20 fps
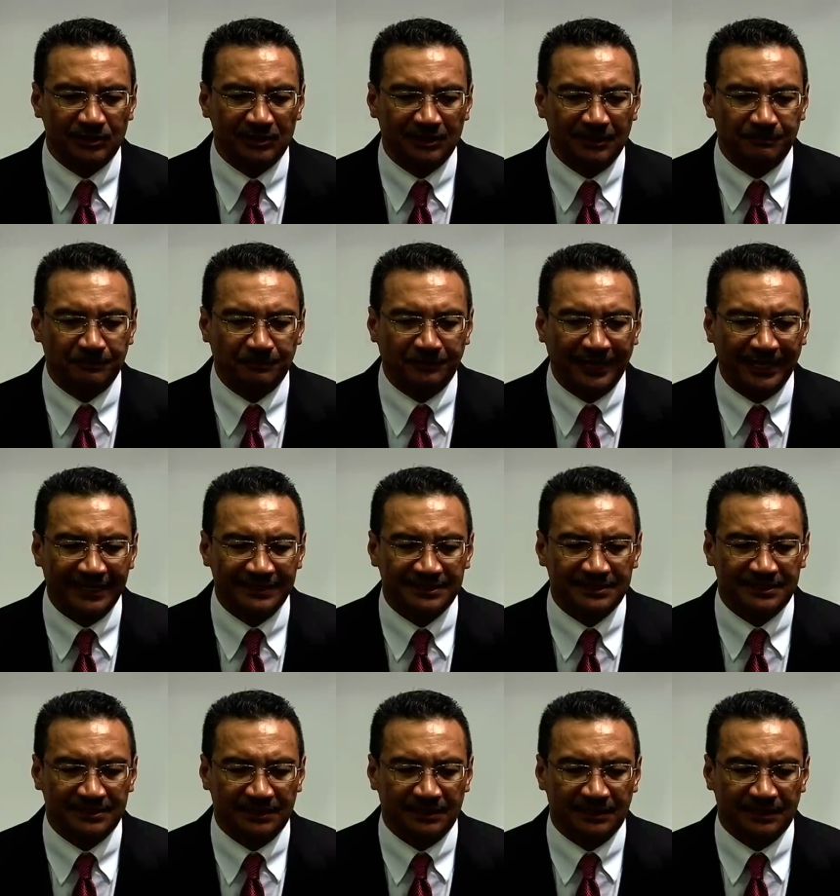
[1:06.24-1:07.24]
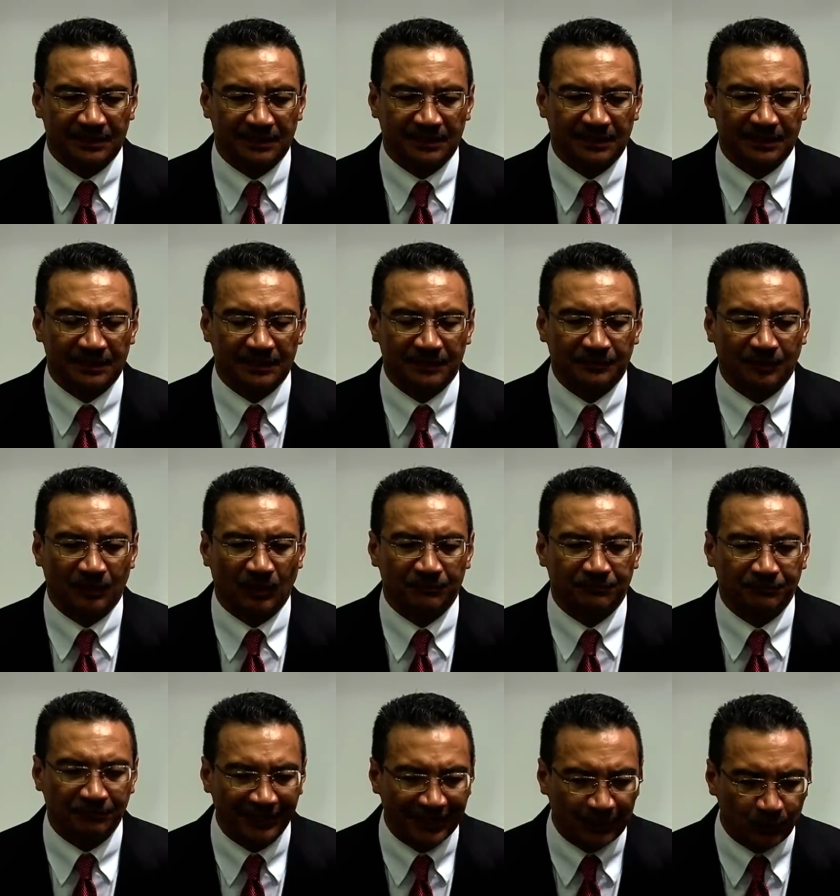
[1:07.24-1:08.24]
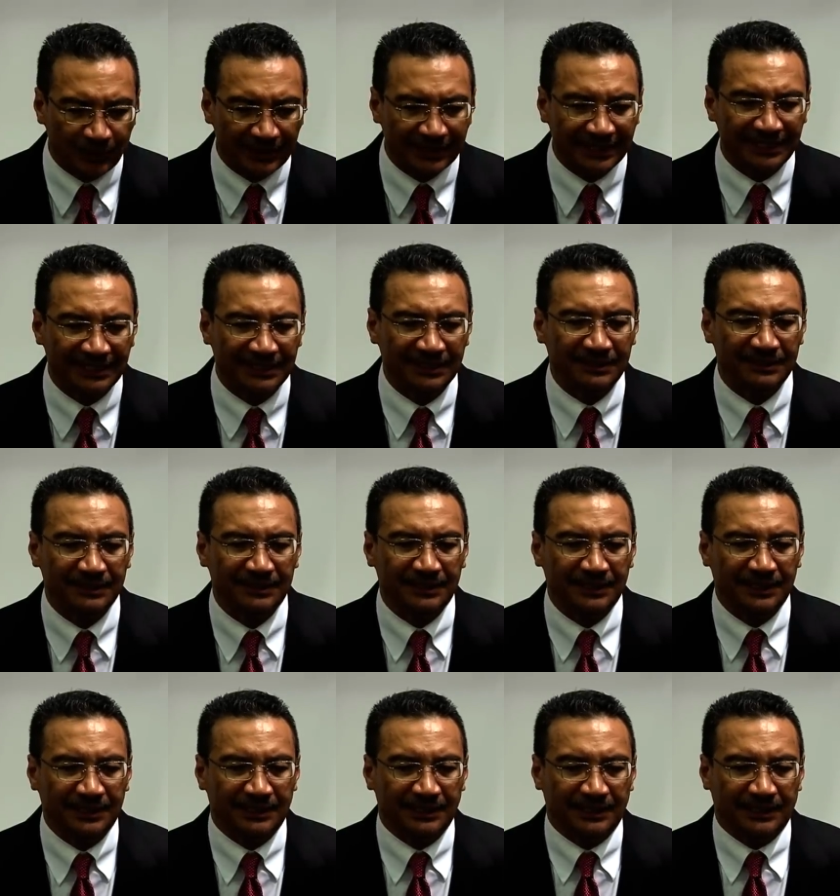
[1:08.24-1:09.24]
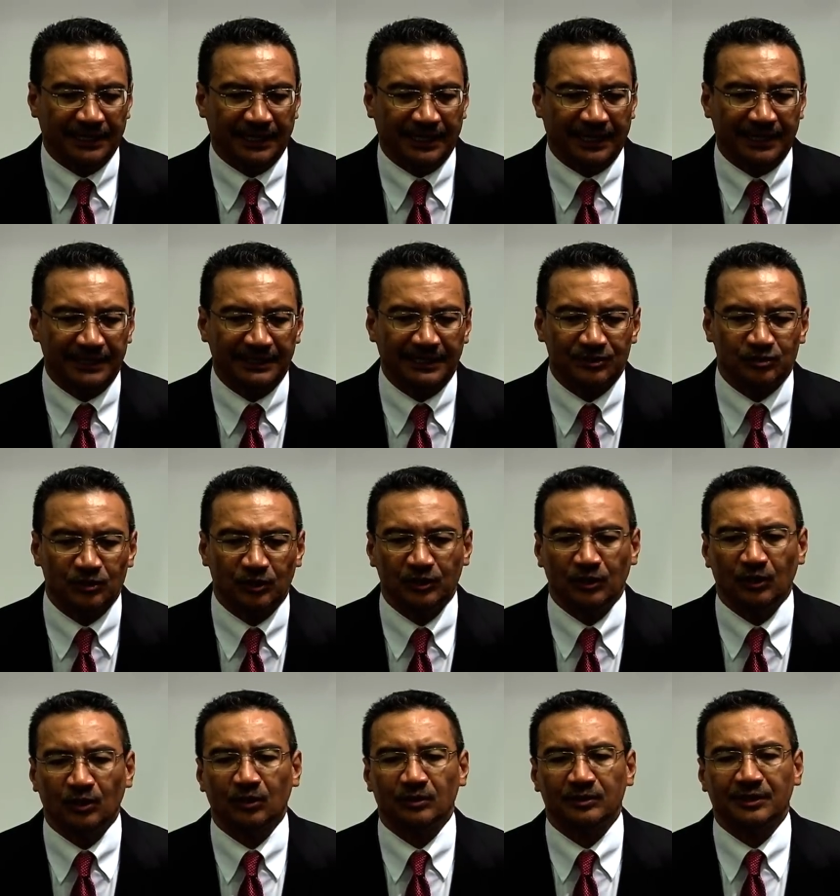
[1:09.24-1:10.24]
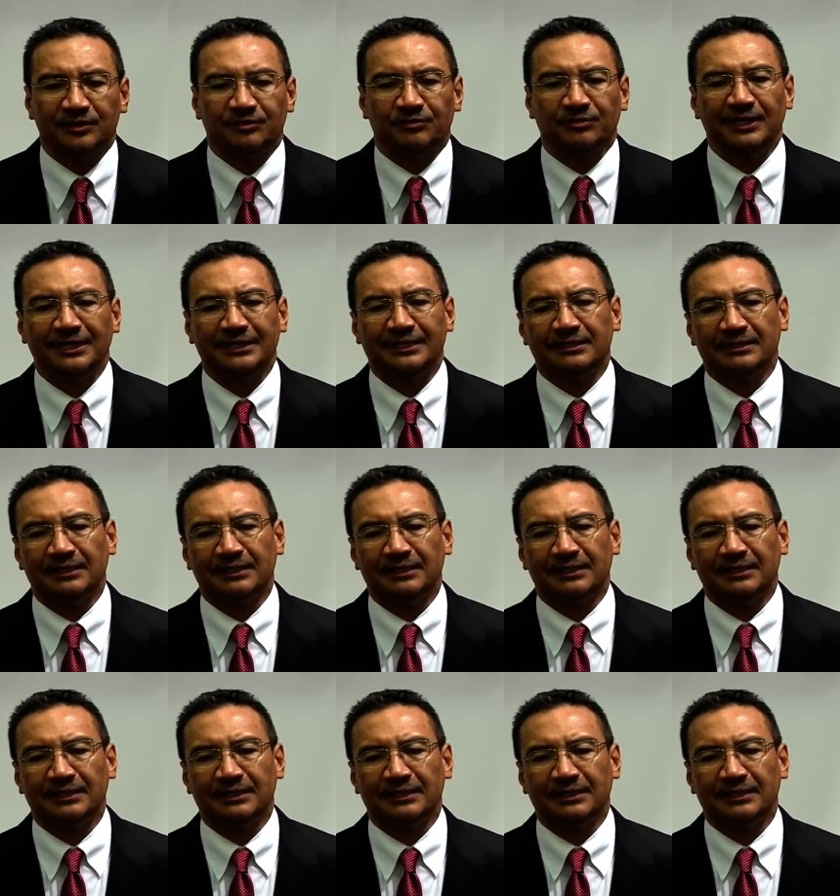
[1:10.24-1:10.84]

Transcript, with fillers: to the press uh, frequently. And as you know, the three